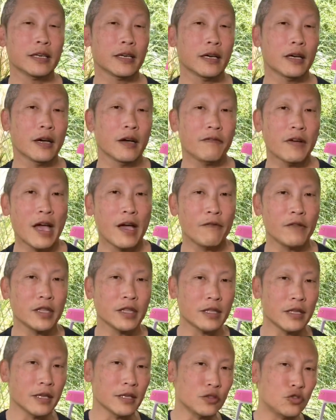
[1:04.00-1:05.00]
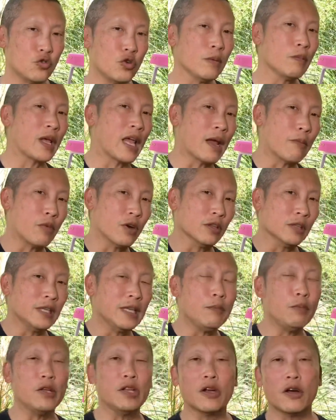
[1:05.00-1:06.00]
of having the Dreamcamper
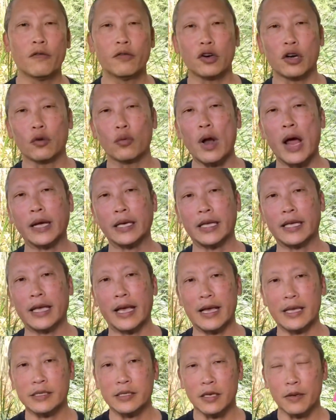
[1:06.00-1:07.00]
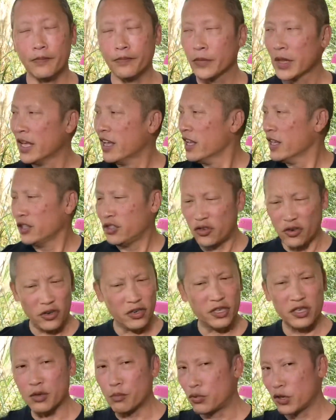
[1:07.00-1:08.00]
leaping over a rocky chasm, dirt
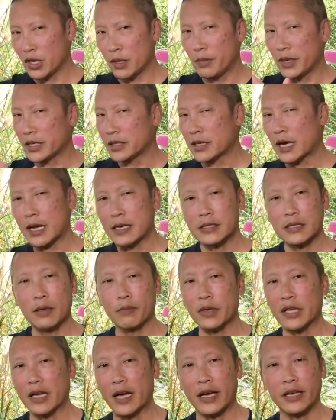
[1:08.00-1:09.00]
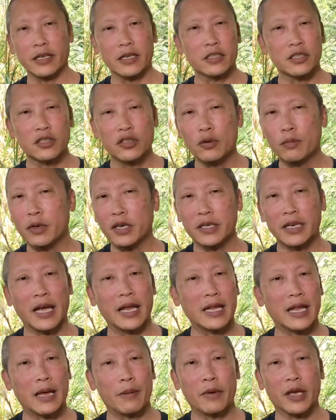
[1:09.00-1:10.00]
and debris being tossed up behind it, super
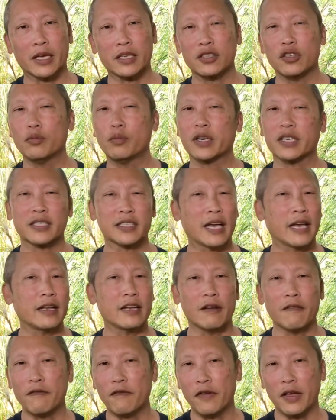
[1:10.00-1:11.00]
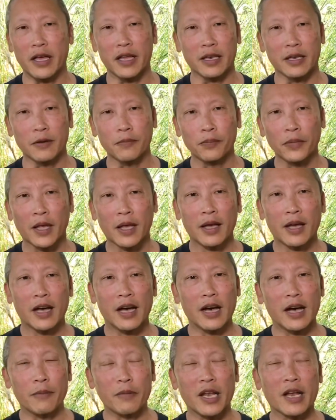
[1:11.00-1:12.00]
dynamic, super exciting and fun.
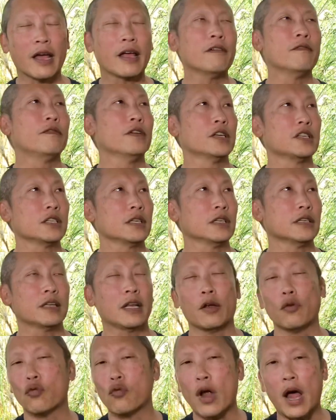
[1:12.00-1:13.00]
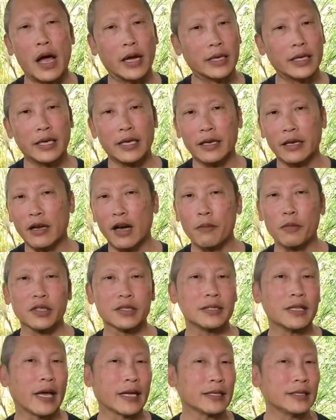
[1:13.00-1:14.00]
And I envisioned a rocky,
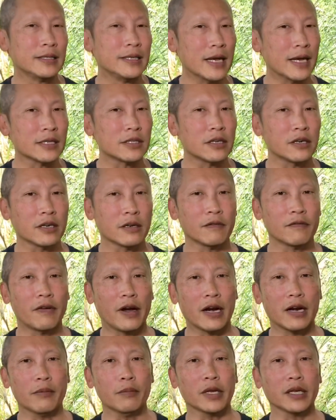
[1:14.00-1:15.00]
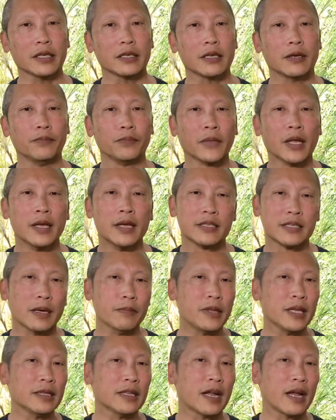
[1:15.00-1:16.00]
almost like desert environment,
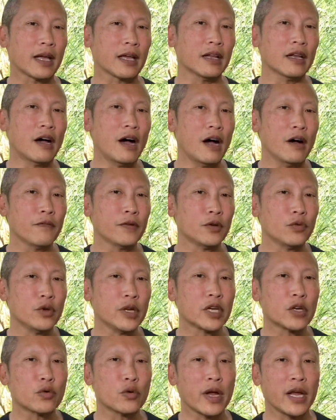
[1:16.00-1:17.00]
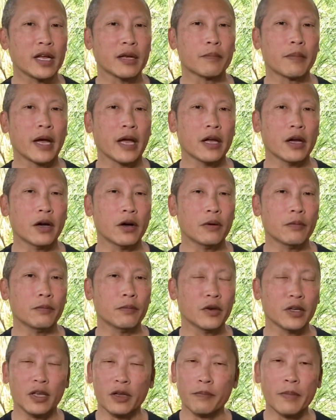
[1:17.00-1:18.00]
something that I can often recreate in my home,
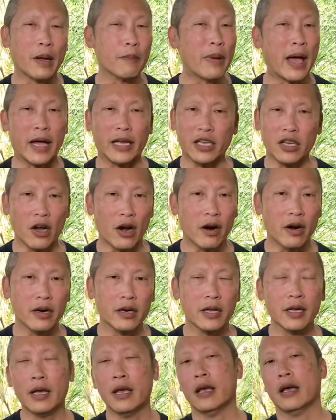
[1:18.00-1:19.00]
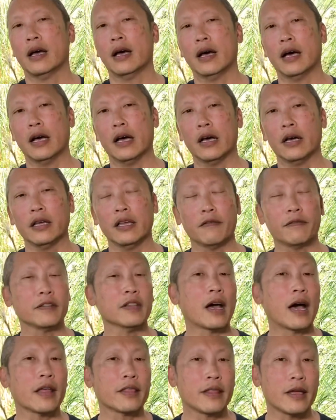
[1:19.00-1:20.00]
in my backyard, if
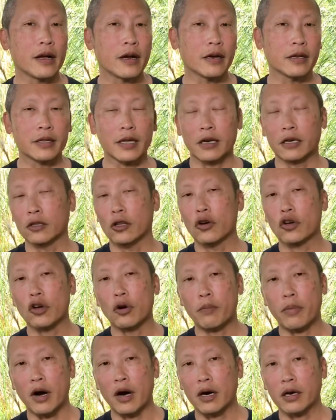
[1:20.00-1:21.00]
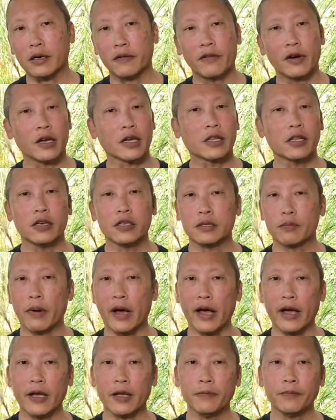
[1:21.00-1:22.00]
not there, then a local park very close
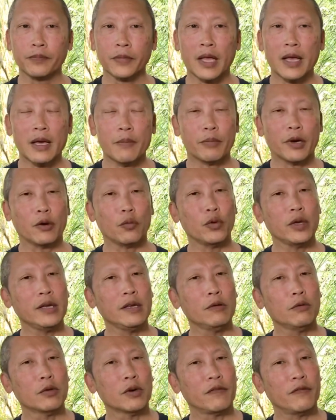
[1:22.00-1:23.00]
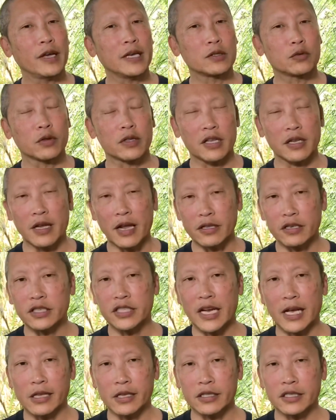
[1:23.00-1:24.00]
by. But we were faced with another
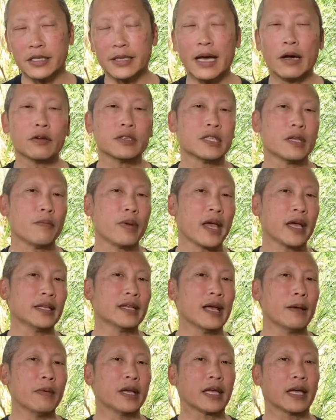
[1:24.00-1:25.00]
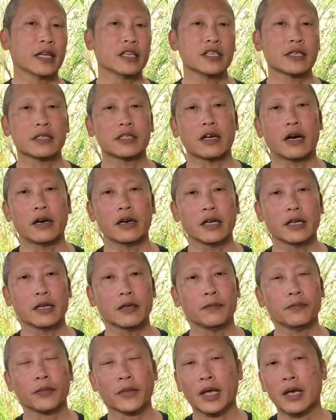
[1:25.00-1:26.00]
challenge, and that was the pandemic had just started.
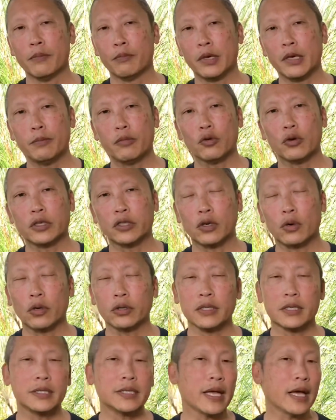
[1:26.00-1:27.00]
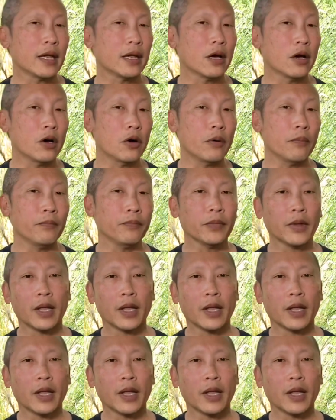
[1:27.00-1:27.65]
People were told to stay at home,